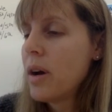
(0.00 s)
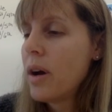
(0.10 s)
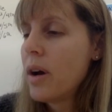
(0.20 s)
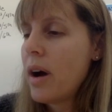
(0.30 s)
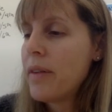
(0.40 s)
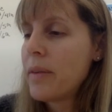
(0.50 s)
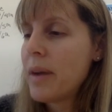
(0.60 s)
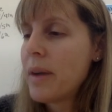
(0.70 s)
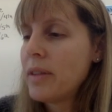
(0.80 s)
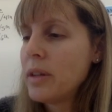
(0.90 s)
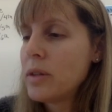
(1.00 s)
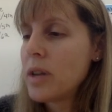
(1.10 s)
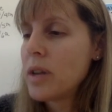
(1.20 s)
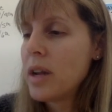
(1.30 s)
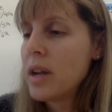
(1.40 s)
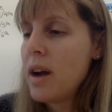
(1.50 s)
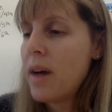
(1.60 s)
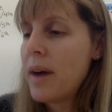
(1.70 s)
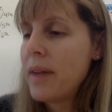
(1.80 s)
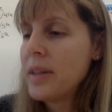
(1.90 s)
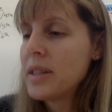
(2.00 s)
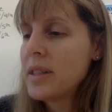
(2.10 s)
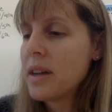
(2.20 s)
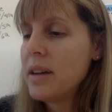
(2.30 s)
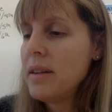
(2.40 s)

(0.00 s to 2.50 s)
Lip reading: of the revolution around the sun.